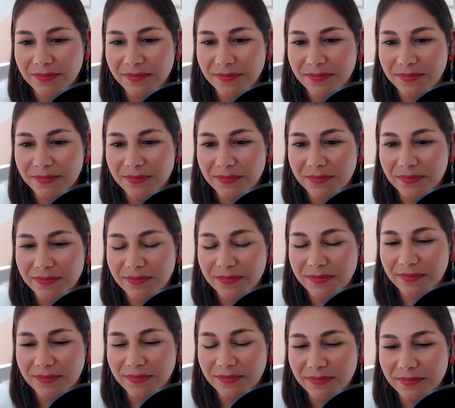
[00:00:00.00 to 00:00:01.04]

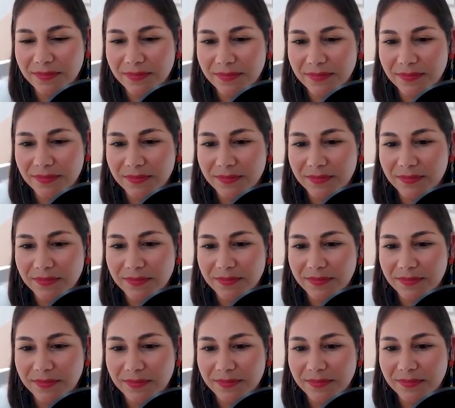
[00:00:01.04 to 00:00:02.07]

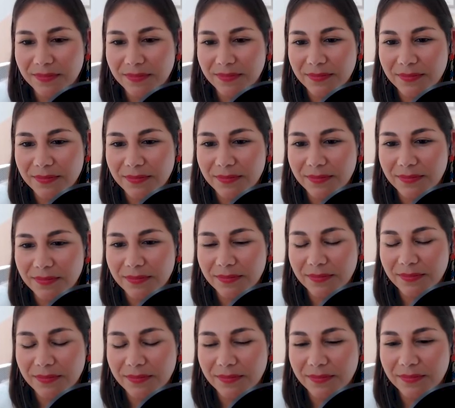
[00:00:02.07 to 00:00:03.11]

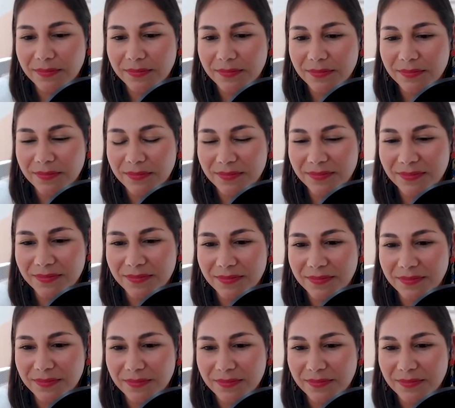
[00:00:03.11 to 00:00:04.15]

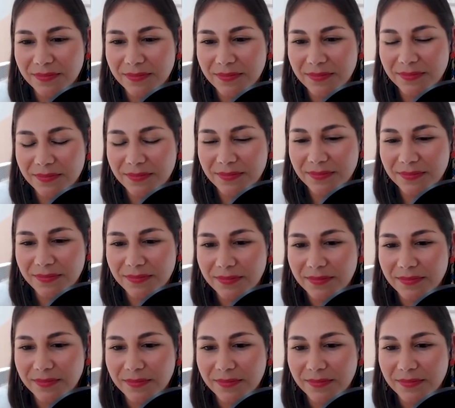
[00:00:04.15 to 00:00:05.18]

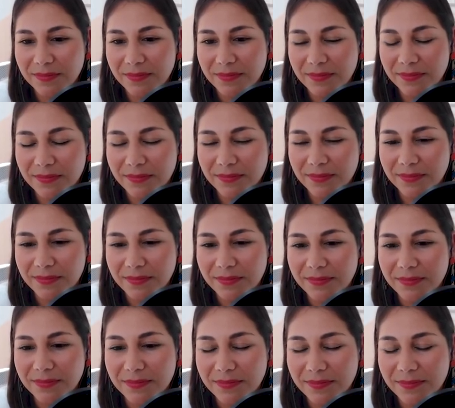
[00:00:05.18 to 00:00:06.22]

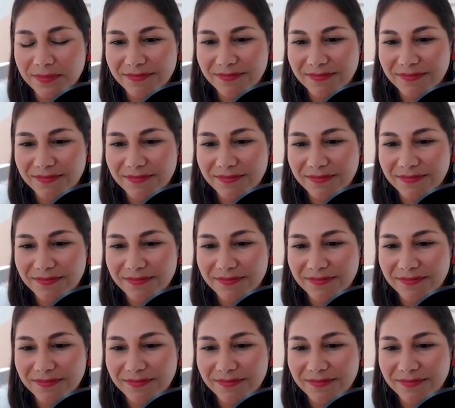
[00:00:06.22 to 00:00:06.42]
(not speaking)